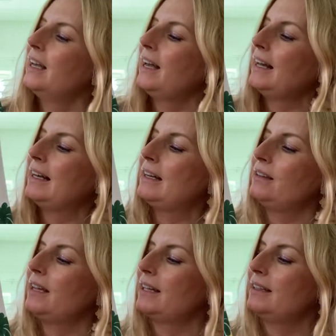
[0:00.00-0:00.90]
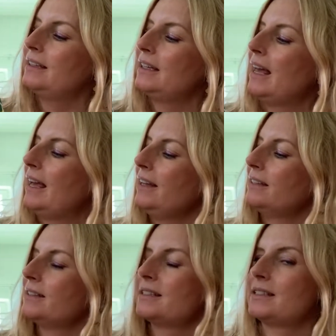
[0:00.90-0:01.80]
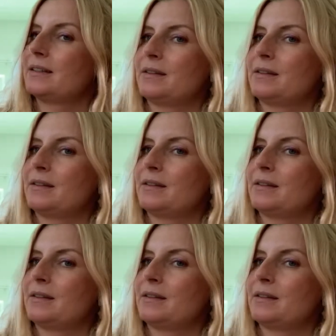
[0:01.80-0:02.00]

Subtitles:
And look at the land.